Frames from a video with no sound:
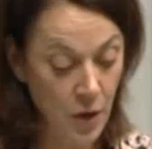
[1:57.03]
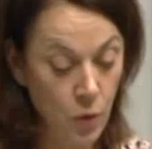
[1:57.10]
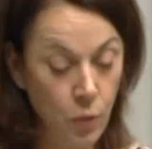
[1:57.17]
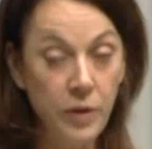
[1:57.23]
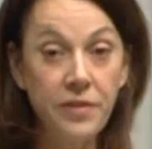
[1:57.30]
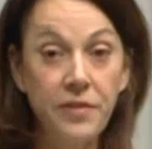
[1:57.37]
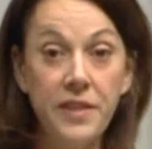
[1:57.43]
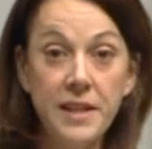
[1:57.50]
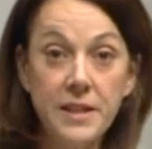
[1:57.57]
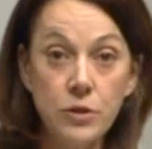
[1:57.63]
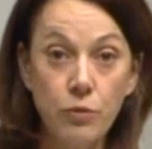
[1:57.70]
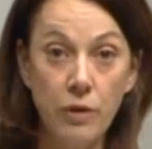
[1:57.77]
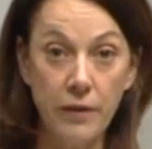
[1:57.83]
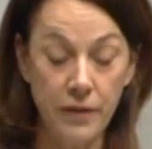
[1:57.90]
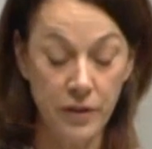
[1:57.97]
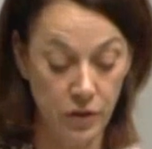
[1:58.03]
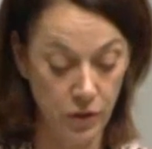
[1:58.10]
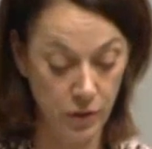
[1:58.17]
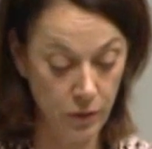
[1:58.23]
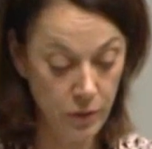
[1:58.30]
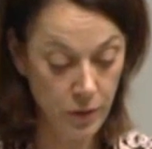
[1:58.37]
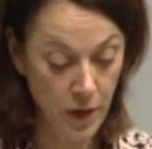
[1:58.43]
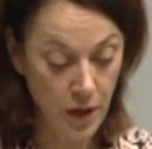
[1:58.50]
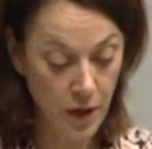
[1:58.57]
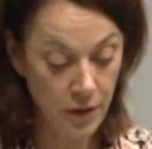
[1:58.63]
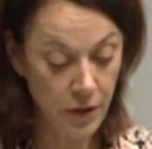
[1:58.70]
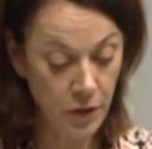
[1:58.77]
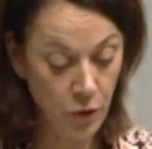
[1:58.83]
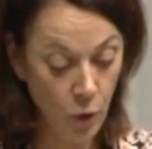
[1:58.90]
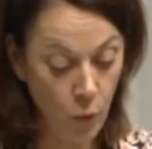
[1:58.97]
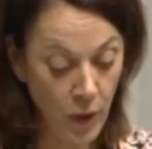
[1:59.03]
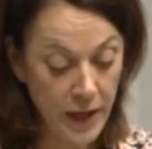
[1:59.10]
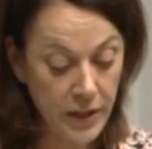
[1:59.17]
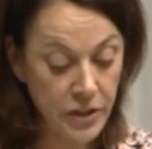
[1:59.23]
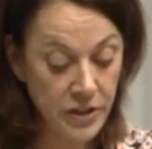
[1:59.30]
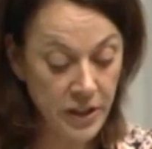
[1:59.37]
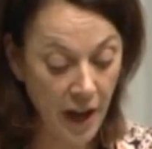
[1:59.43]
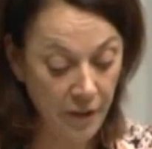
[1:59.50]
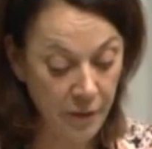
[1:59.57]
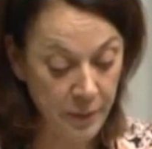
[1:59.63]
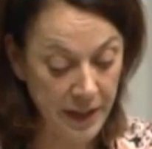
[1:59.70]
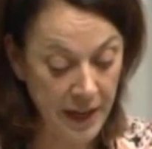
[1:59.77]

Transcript: With this revenue, the Norwegian government